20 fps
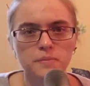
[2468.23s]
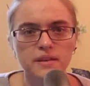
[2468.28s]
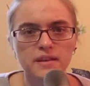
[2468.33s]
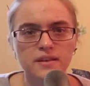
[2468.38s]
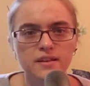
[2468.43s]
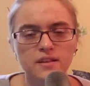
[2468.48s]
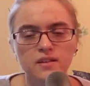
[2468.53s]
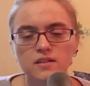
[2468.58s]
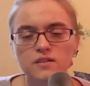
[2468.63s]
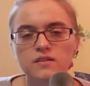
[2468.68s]

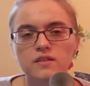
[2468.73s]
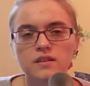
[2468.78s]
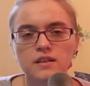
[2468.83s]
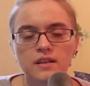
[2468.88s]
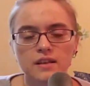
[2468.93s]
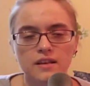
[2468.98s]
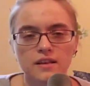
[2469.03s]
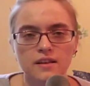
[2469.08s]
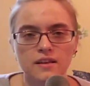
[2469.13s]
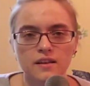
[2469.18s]
killed.
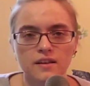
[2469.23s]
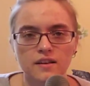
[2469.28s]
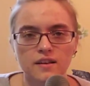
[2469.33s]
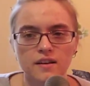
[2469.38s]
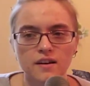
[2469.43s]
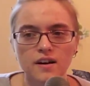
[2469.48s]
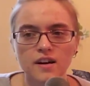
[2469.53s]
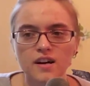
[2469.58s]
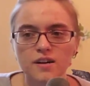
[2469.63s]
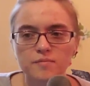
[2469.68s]

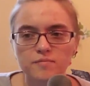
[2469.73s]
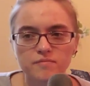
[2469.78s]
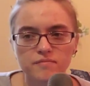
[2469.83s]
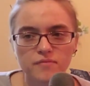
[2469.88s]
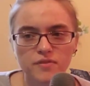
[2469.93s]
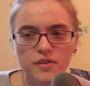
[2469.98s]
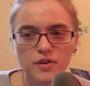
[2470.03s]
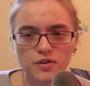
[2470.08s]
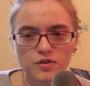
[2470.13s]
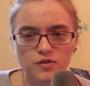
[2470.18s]

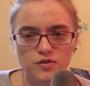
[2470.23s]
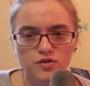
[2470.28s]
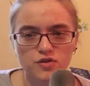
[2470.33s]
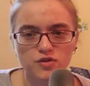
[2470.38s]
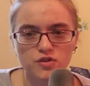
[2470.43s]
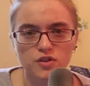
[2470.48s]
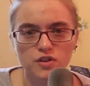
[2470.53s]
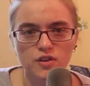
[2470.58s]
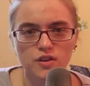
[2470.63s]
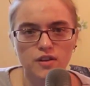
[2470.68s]

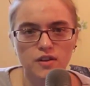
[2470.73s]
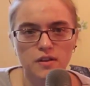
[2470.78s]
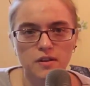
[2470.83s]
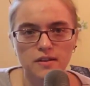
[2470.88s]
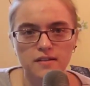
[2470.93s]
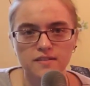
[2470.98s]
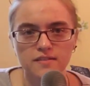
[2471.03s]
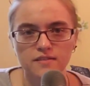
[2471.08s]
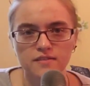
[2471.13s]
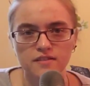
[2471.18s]
There's
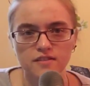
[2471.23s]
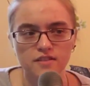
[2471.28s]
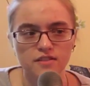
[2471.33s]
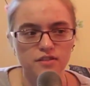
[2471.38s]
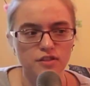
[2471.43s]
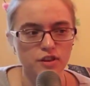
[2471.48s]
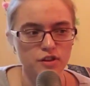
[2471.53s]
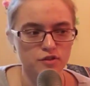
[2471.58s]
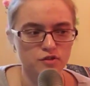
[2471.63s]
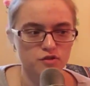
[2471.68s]

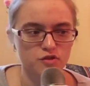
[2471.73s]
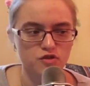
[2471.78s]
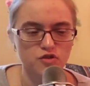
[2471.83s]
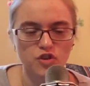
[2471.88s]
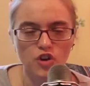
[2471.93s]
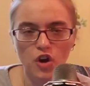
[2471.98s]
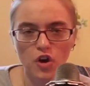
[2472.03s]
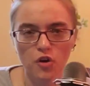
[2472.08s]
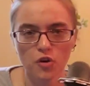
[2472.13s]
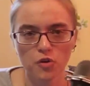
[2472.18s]

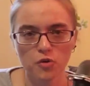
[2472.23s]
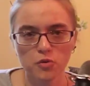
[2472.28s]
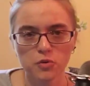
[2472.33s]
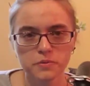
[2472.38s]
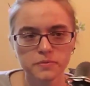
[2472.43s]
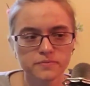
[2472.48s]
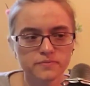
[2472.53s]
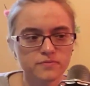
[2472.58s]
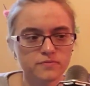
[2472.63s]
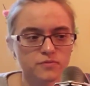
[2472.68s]

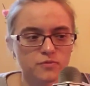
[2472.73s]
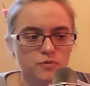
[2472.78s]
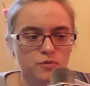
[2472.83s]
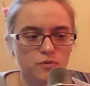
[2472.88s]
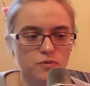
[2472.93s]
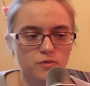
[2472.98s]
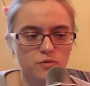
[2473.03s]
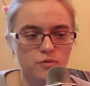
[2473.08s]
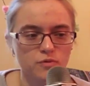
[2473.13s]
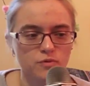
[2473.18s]
no
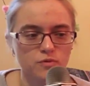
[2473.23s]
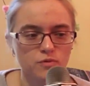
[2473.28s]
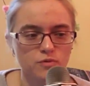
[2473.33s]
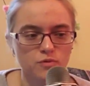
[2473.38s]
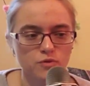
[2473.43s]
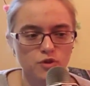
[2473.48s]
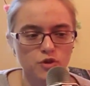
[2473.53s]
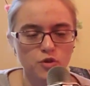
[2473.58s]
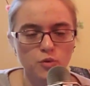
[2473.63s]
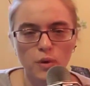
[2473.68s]

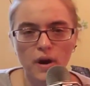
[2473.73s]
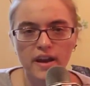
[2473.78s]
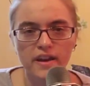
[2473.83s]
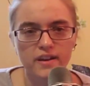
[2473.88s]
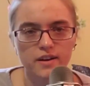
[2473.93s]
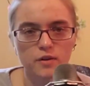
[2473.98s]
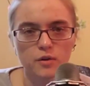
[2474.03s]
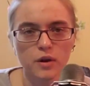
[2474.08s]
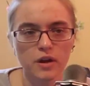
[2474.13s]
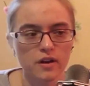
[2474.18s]
gray
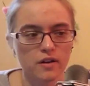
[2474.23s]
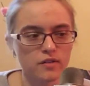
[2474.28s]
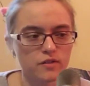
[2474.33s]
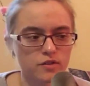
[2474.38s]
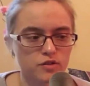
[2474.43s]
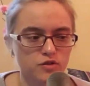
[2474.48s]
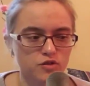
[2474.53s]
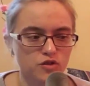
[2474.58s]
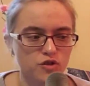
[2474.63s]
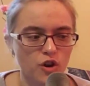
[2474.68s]
area.
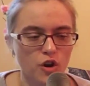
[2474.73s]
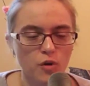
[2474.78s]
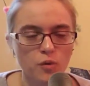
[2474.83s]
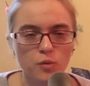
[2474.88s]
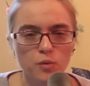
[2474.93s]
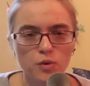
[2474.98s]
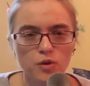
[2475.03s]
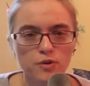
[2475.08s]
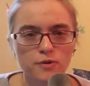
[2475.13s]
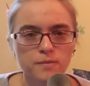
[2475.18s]
There's no
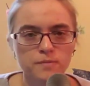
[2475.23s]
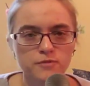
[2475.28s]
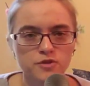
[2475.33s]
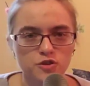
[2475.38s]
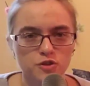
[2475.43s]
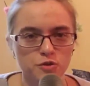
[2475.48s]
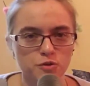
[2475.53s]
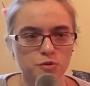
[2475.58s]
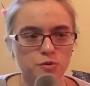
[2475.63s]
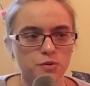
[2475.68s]
room
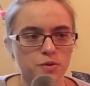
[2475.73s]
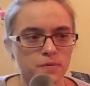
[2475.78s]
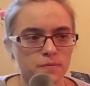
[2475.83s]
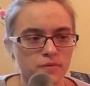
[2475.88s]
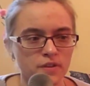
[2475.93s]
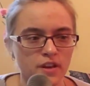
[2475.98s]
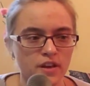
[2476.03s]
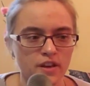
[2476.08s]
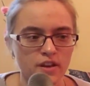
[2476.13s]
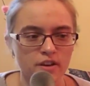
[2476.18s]
to
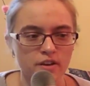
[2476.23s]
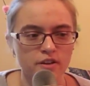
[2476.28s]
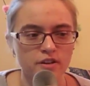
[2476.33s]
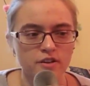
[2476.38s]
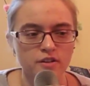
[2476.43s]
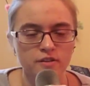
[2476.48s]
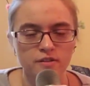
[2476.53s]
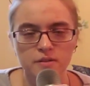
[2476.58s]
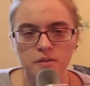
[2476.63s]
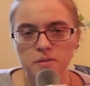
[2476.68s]

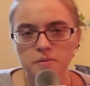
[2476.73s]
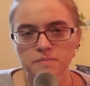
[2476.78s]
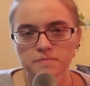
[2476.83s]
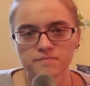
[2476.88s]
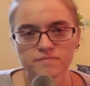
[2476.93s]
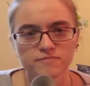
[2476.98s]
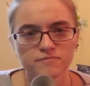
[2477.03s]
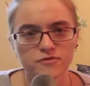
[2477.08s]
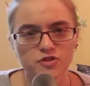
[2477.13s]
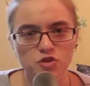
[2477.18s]

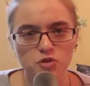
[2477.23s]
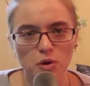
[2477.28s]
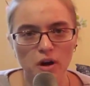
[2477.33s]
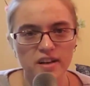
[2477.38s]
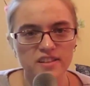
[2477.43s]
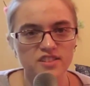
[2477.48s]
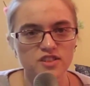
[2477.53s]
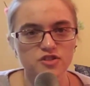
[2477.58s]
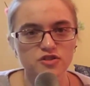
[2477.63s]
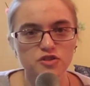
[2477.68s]

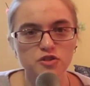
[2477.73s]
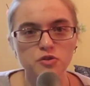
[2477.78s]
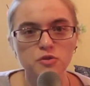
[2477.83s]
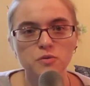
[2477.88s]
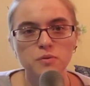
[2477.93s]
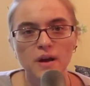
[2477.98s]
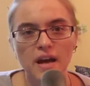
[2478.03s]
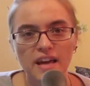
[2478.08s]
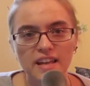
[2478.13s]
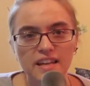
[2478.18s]
try to
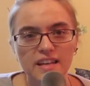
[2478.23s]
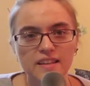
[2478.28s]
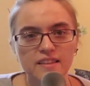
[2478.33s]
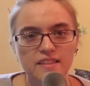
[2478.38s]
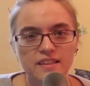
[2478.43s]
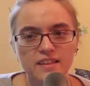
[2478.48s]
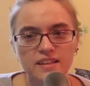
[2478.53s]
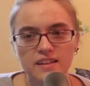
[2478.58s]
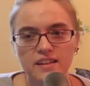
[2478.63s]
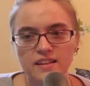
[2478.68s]
do
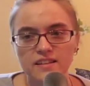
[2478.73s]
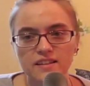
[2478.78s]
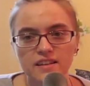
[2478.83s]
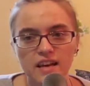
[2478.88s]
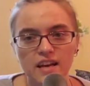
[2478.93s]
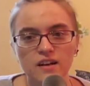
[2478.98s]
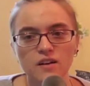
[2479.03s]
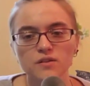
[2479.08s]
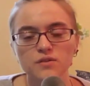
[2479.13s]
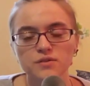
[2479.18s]
anything
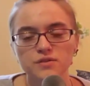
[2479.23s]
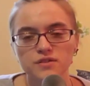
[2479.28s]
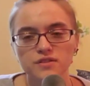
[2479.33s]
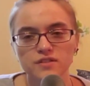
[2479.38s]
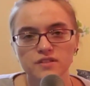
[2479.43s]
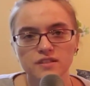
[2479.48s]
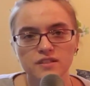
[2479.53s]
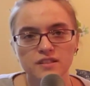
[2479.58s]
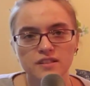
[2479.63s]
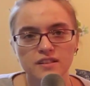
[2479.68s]
else.